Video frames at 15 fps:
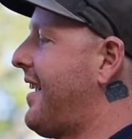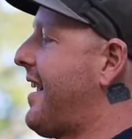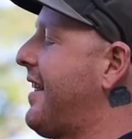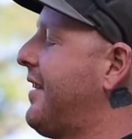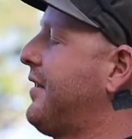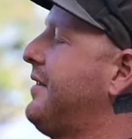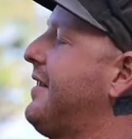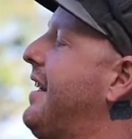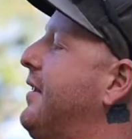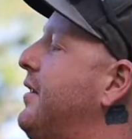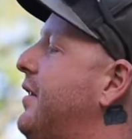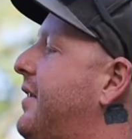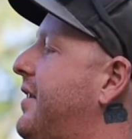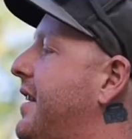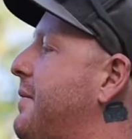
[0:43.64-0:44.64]
and another
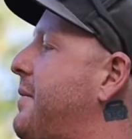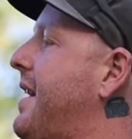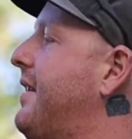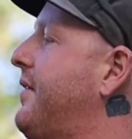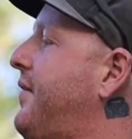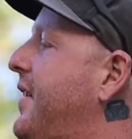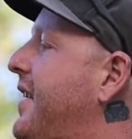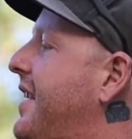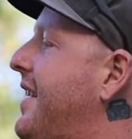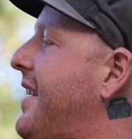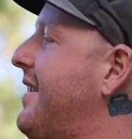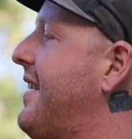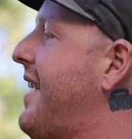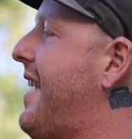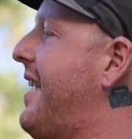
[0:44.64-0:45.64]
good thing about the fitting
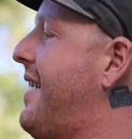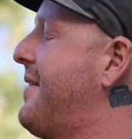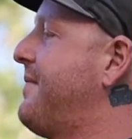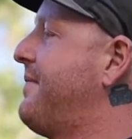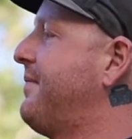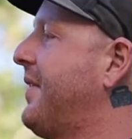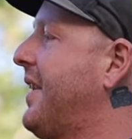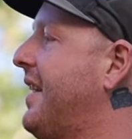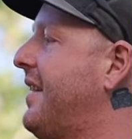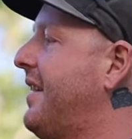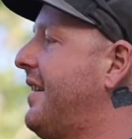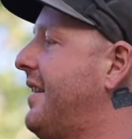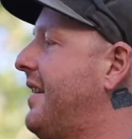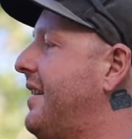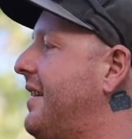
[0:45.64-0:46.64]
is
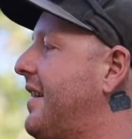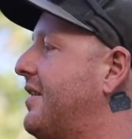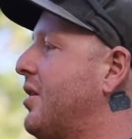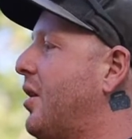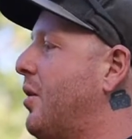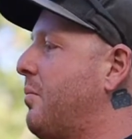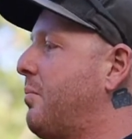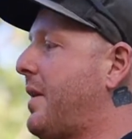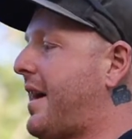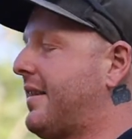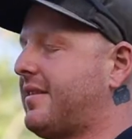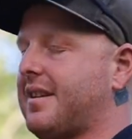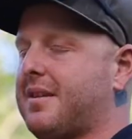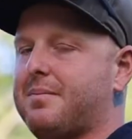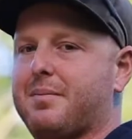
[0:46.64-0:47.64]
it's all plastic